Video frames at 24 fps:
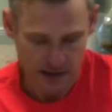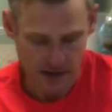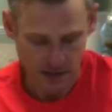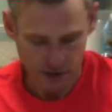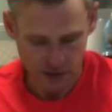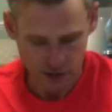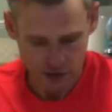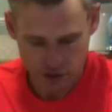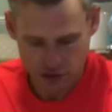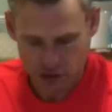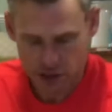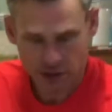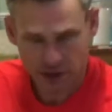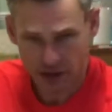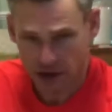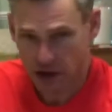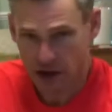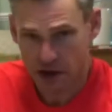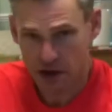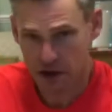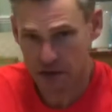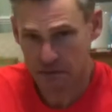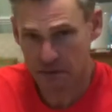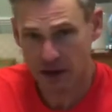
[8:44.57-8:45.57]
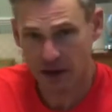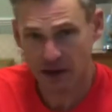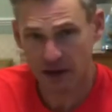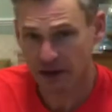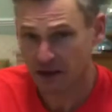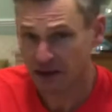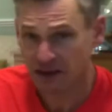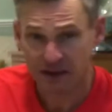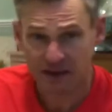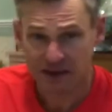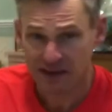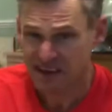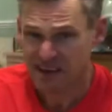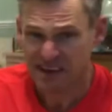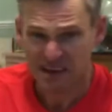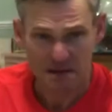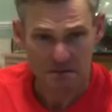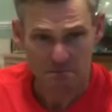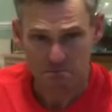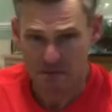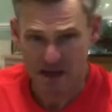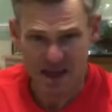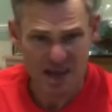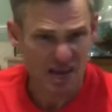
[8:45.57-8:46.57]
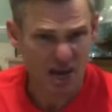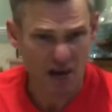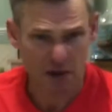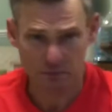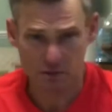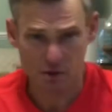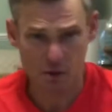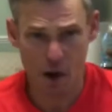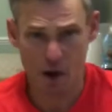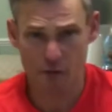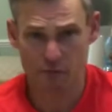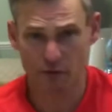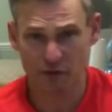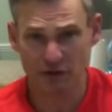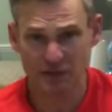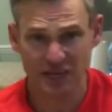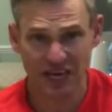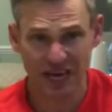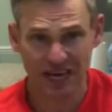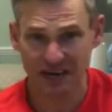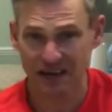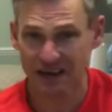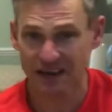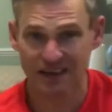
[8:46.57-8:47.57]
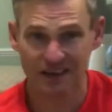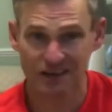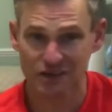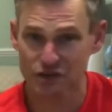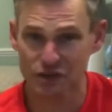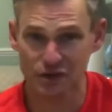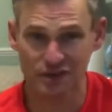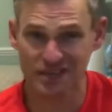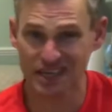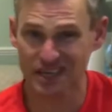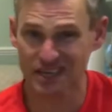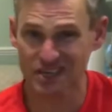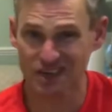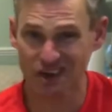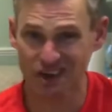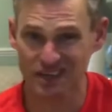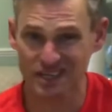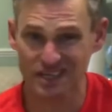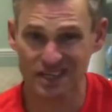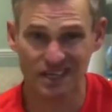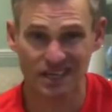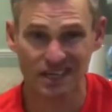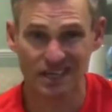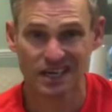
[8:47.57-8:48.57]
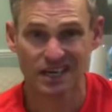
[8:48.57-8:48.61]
You could at home make up your own routine using a dice,